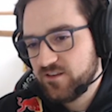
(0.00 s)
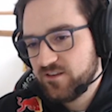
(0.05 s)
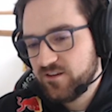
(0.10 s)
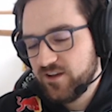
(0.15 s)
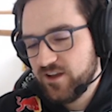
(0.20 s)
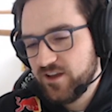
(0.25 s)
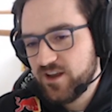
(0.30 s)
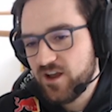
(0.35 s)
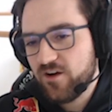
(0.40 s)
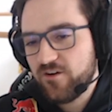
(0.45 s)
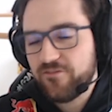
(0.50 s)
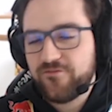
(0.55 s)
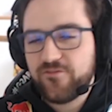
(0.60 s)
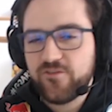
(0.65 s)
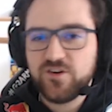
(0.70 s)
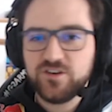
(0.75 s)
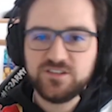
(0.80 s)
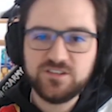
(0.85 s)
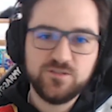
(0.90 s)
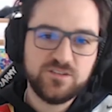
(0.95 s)
in our
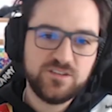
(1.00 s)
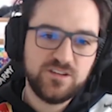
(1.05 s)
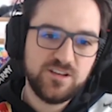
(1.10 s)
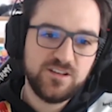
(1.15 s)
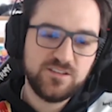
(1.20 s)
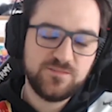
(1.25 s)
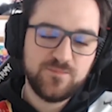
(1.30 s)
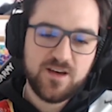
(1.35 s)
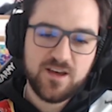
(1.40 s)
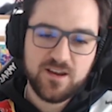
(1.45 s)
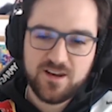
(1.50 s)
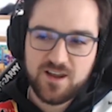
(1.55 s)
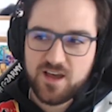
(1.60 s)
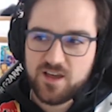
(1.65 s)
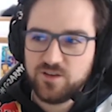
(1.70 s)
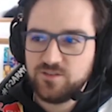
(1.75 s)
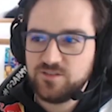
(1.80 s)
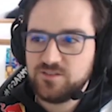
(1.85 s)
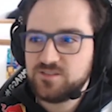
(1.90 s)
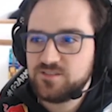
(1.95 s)
first series against Mad
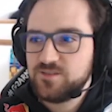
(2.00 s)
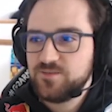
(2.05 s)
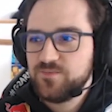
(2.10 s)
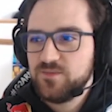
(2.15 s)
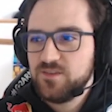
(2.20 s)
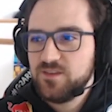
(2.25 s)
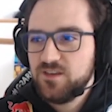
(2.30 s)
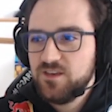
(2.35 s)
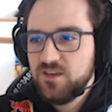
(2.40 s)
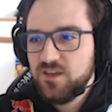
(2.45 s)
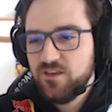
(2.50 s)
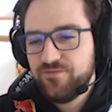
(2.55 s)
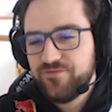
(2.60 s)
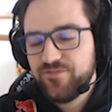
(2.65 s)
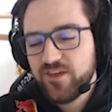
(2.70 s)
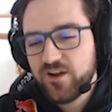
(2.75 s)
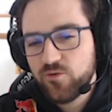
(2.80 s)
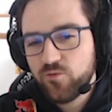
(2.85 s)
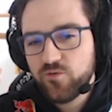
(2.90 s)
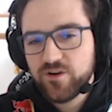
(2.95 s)
Lions, if
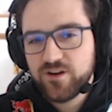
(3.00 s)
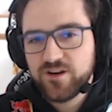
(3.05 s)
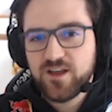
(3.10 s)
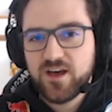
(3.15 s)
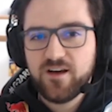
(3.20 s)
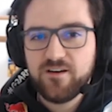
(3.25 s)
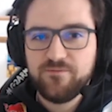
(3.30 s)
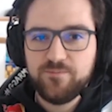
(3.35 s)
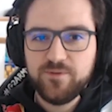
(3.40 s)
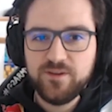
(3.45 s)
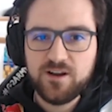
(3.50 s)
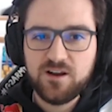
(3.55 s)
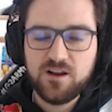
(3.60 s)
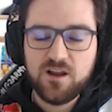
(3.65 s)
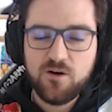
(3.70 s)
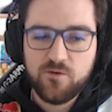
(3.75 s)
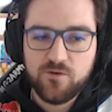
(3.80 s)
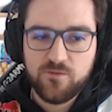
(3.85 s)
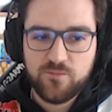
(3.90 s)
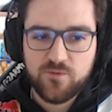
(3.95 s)
there wouldn't have been a
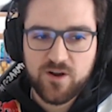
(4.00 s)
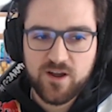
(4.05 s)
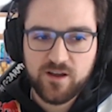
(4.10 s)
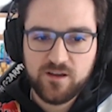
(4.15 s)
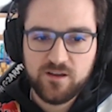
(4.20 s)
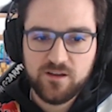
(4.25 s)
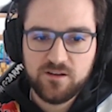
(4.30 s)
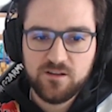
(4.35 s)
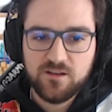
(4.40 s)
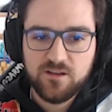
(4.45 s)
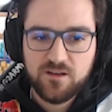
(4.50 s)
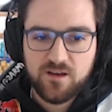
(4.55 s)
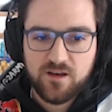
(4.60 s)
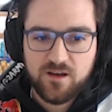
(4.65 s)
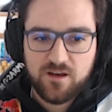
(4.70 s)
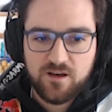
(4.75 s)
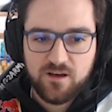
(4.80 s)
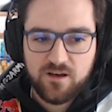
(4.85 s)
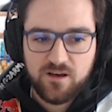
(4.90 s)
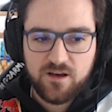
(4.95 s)
lower bracket,
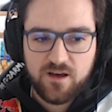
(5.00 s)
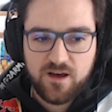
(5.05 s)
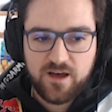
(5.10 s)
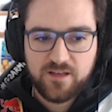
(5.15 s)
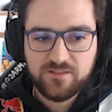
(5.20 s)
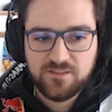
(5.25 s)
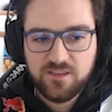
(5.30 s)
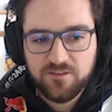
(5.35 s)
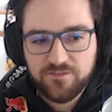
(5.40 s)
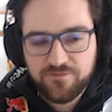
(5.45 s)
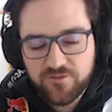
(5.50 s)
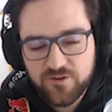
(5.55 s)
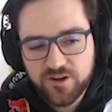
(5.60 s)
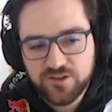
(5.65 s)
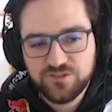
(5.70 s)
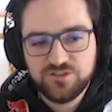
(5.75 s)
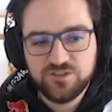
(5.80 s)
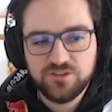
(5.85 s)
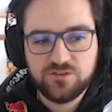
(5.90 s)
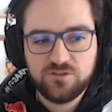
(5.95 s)
a
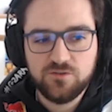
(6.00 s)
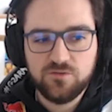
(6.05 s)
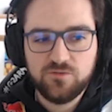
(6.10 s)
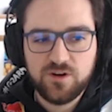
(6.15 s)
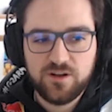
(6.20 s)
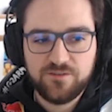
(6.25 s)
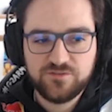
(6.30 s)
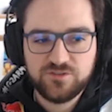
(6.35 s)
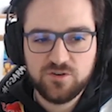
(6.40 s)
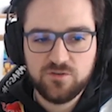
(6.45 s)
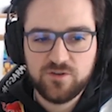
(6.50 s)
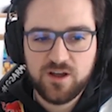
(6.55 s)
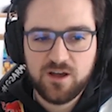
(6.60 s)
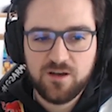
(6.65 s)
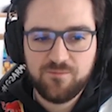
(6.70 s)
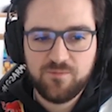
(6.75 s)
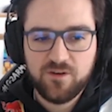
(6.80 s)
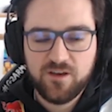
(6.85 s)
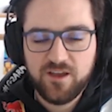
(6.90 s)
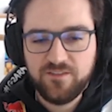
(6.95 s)
different G2 would have shown
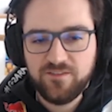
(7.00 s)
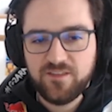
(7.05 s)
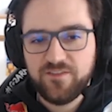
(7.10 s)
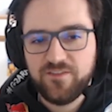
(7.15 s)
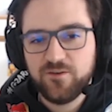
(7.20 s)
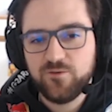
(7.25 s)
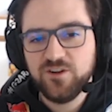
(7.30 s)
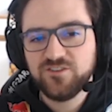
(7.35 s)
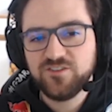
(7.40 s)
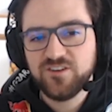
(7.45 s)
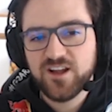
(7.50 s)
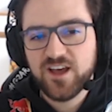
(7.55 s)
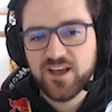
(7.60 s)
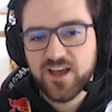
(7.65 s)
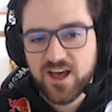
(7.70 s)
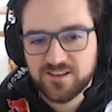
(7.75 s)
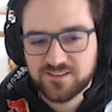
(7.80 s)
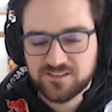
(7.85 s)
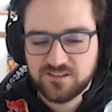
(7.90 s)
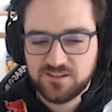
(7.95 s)
up. And the reason I
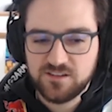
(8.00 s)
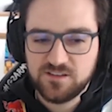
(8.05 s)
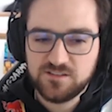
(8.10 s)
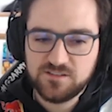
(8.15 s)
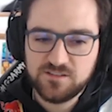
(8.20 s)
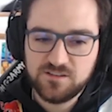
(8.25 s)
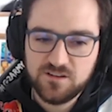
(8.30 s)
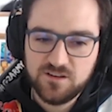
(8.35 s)
ask this